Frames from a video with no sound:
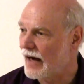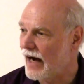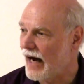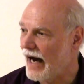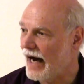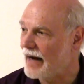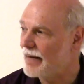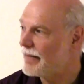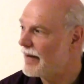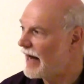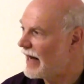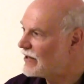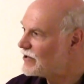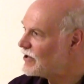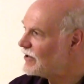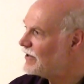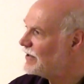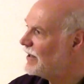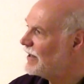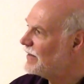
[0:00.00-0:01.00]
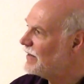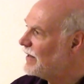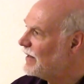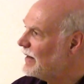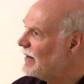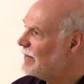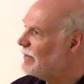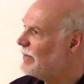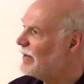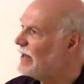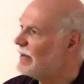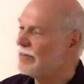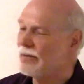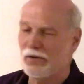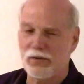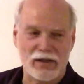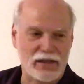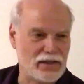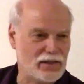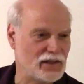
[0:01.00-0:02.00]
I imagine that the
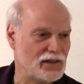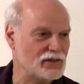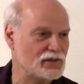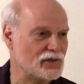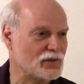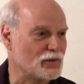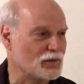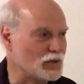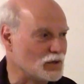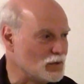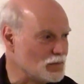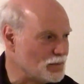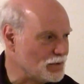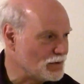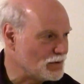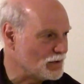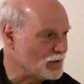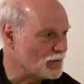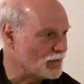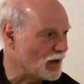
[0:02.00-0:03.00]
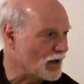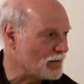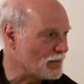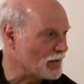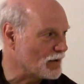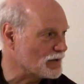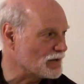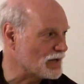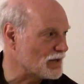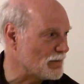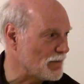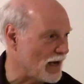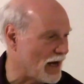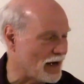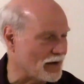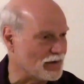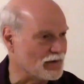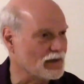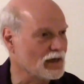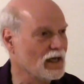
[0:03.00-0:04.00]
people in this group who run merging
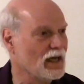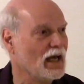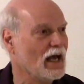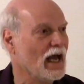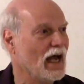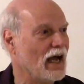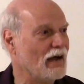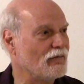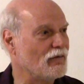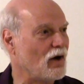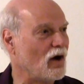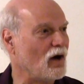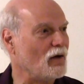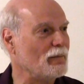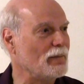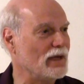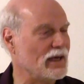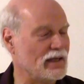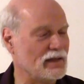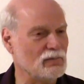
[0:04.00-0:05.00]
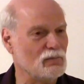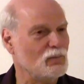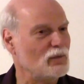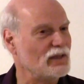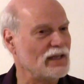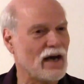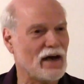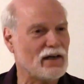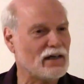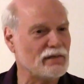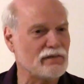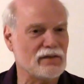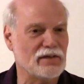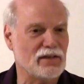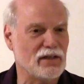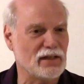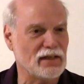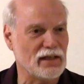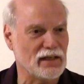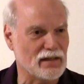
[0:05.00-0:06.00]
pattern have all been, without even
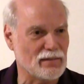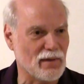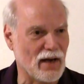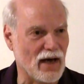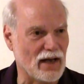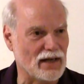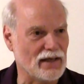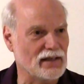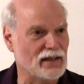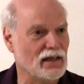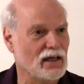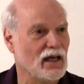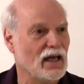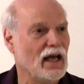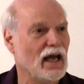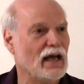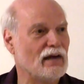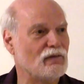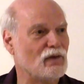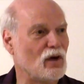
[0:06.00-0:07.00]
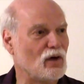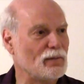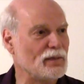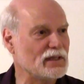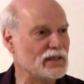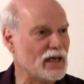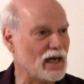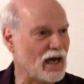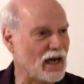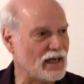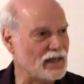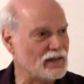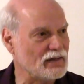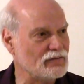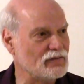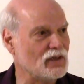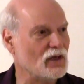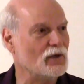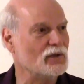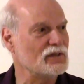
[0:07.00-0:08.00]
thinking about it, have all been kind of
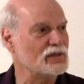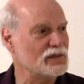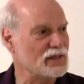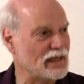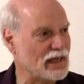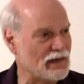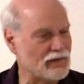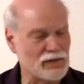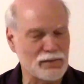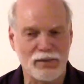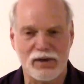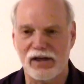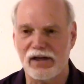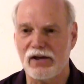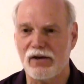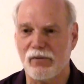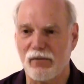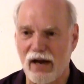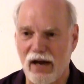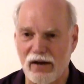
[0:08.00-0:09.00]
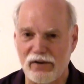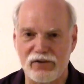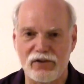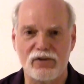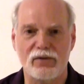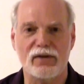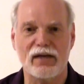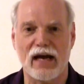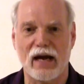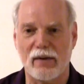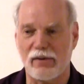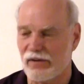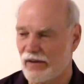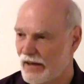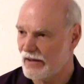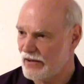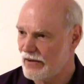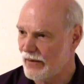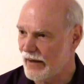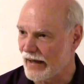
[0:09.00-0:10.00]
noticing everybody around you and how are
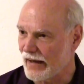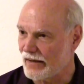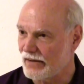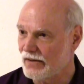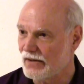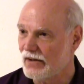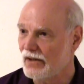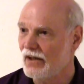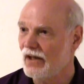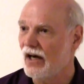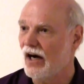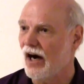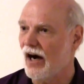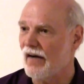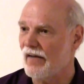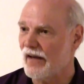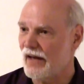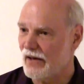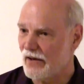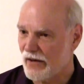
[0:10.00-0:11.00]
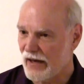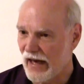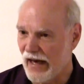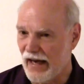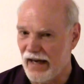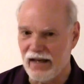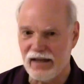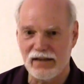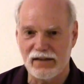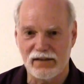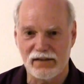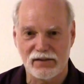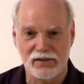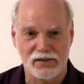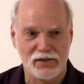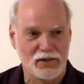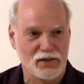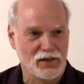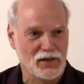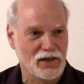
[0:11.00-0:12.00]
doing. Are they okay?
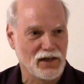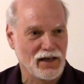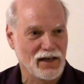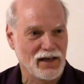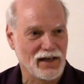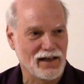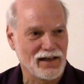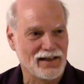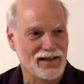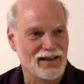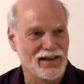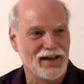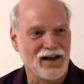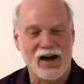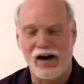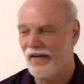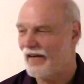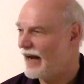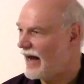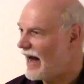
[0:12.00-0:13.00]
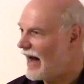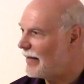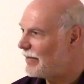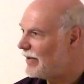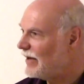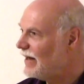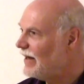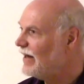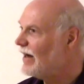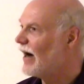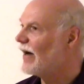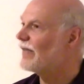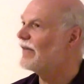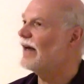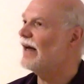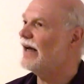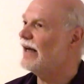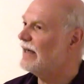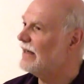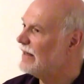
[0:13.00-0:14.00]
Are they happy? Are
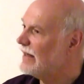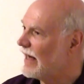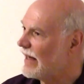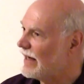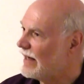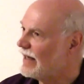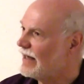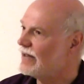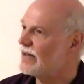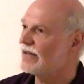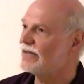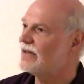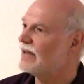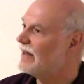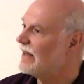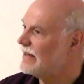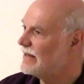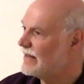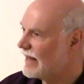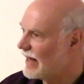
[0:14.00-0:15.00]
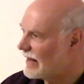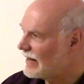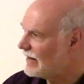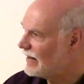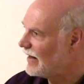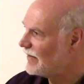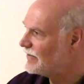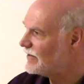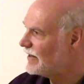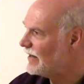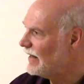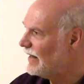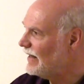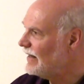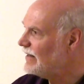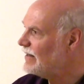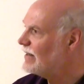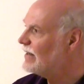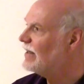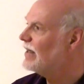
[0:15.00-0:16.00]
they getting it? Did they get enough to
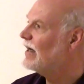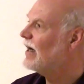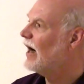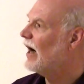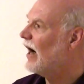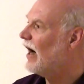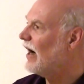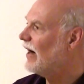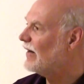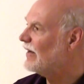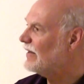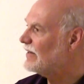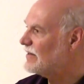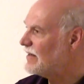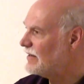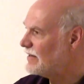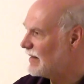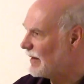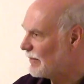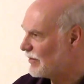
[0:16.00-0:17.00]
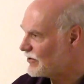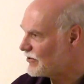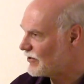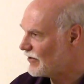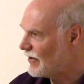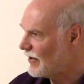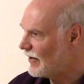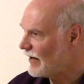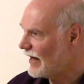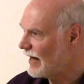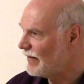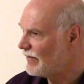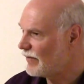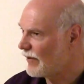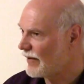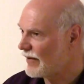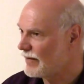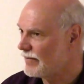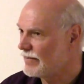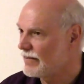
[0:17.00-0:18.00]
eat? Is the temperature okay
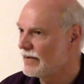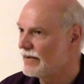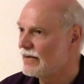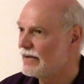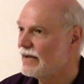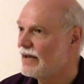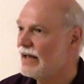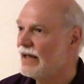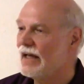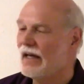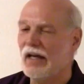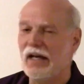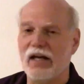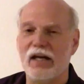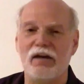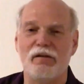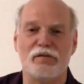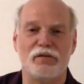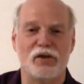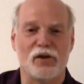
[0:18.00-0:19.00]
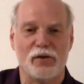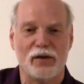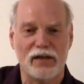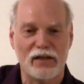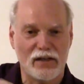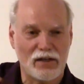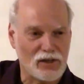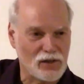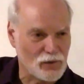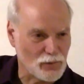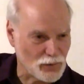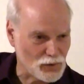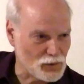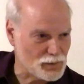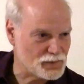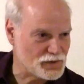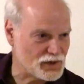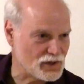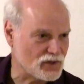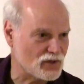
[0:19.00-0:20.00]
for them? If you're in a
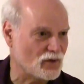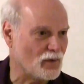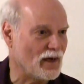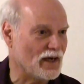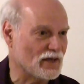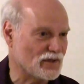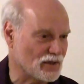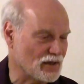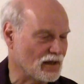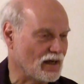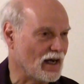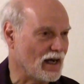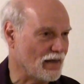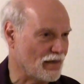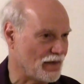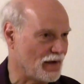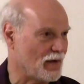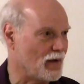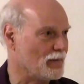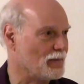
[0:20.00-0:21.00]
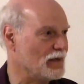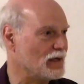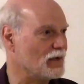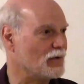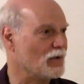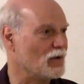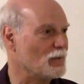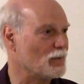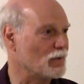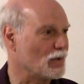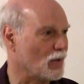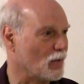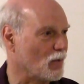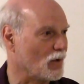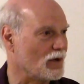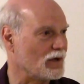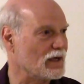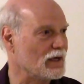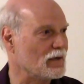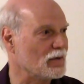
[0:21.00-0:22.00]
group situation, a therapy group or a
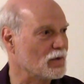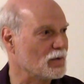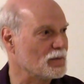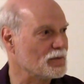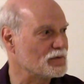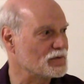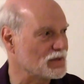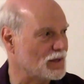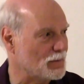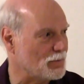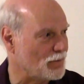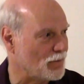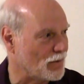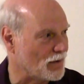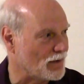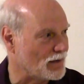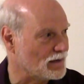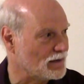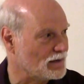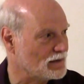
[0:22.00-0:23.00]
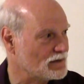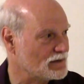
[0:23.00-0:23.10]
working group of some part,